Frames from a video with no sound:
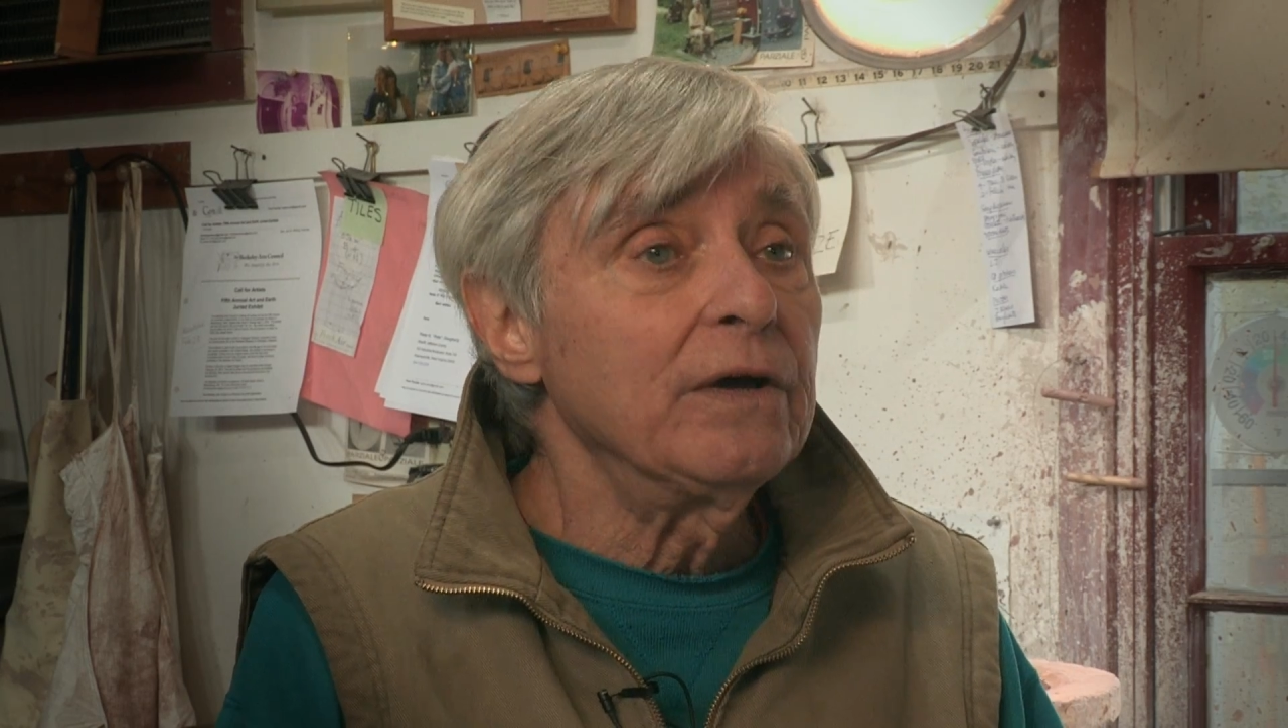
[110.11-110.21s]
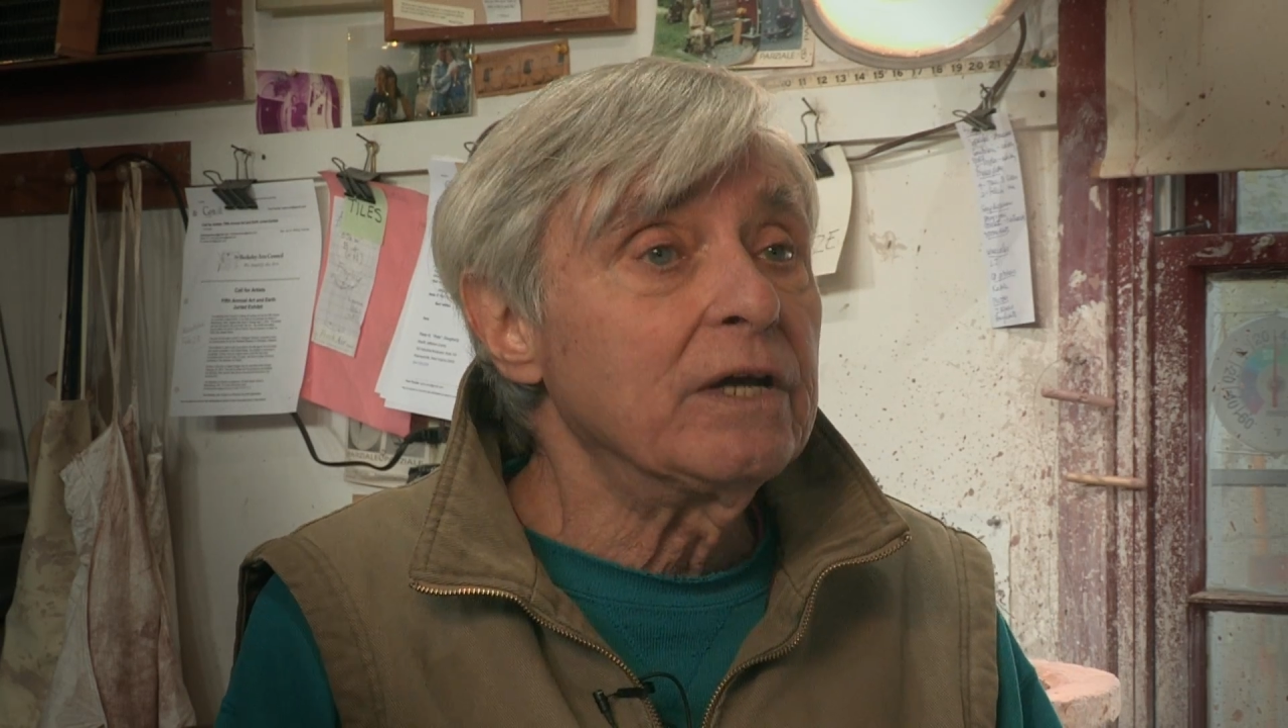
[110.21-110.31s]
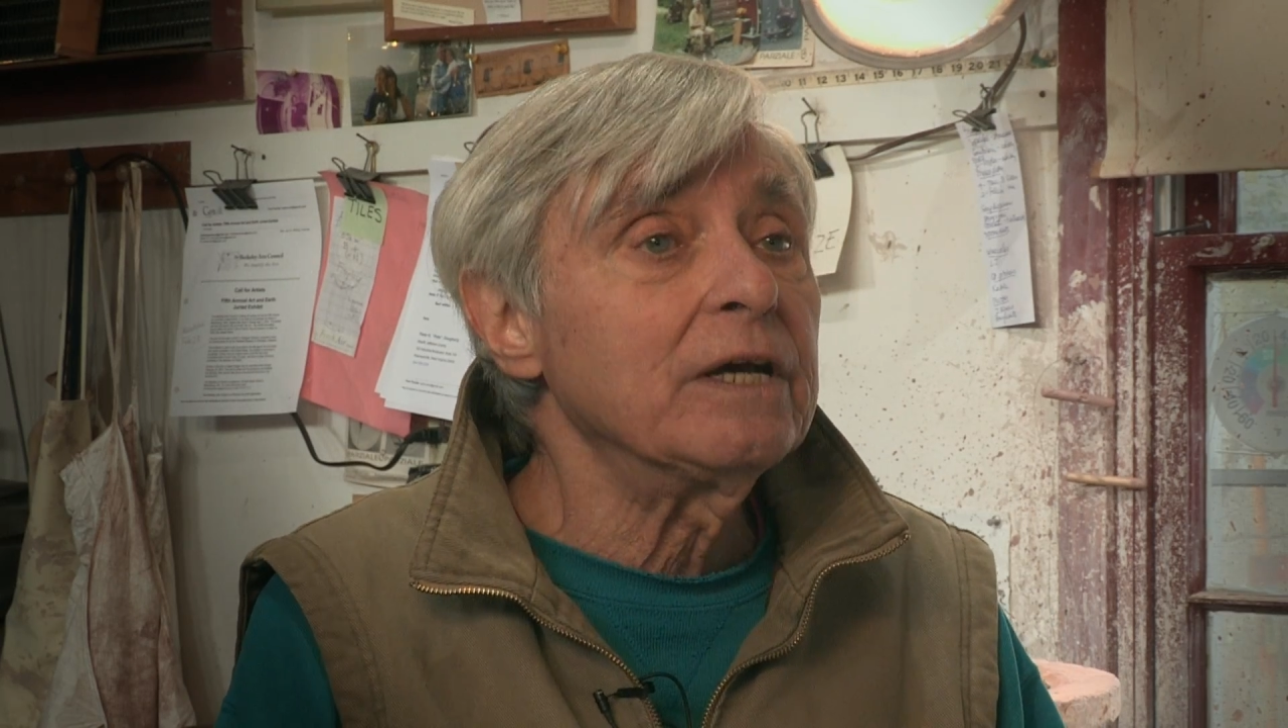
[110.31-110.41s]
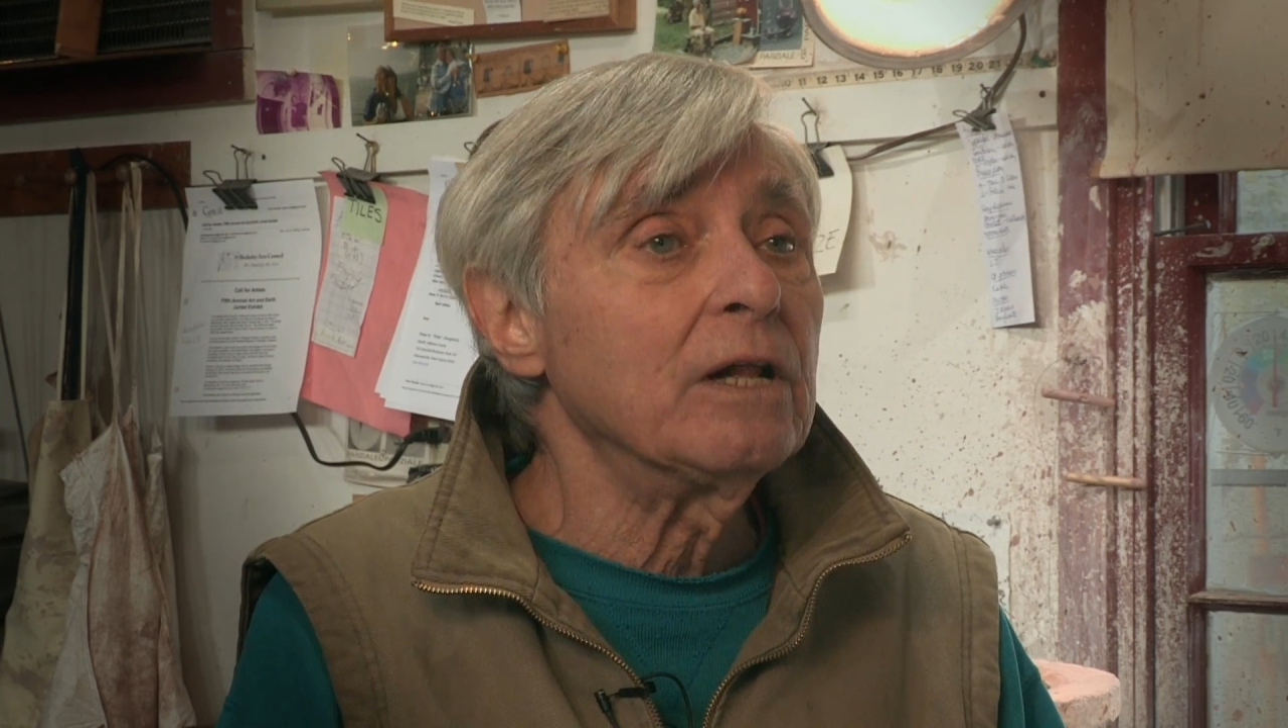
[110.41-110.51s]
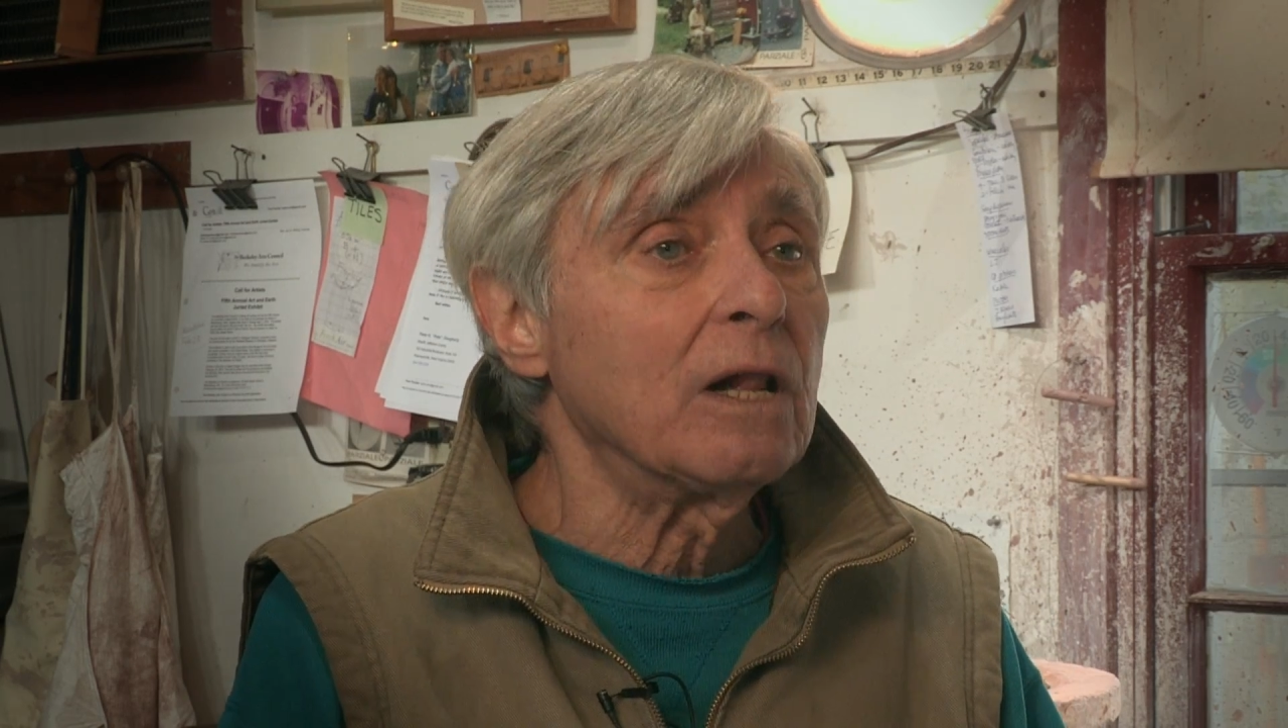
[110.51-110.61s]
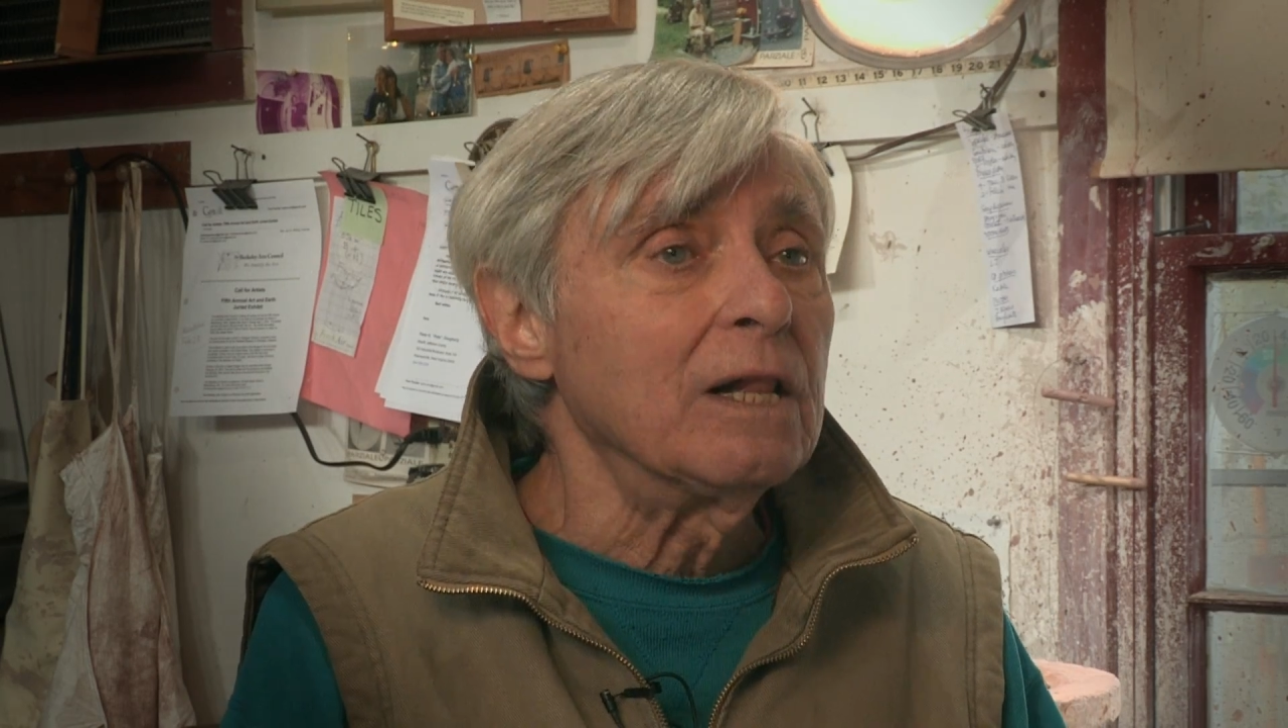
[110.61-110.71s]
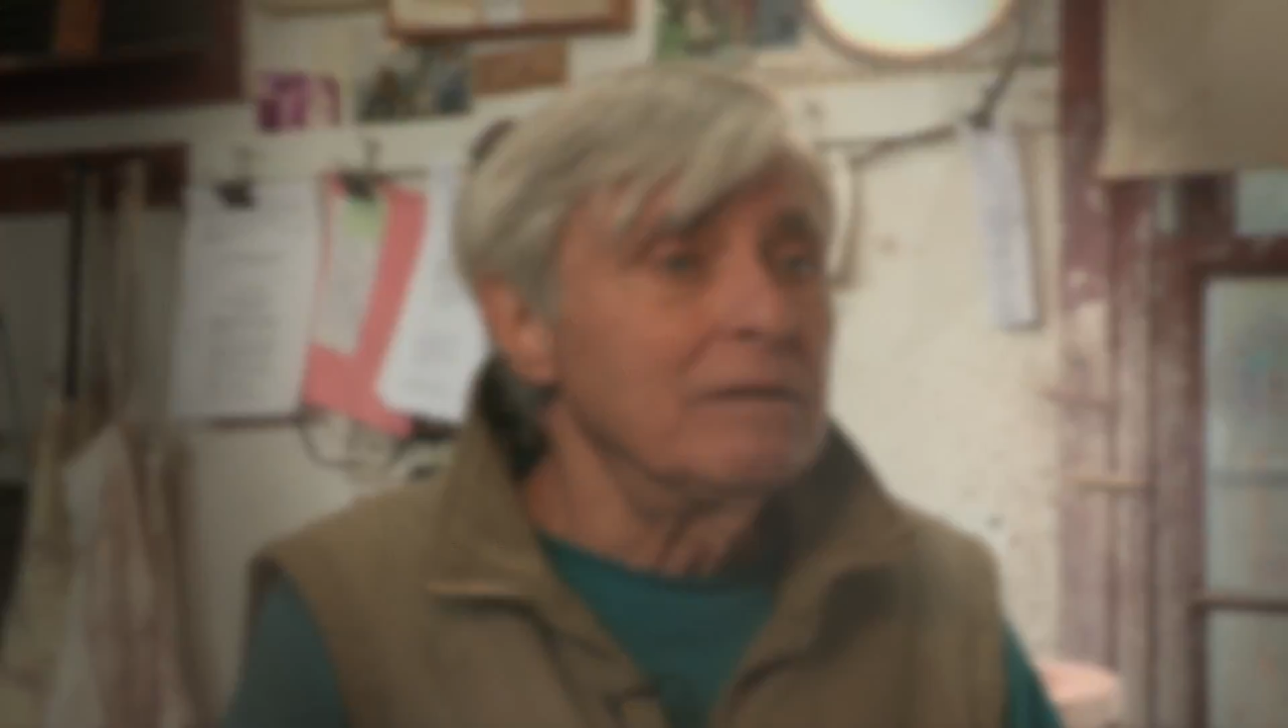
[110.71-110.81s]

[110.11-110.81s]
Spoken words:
kiln.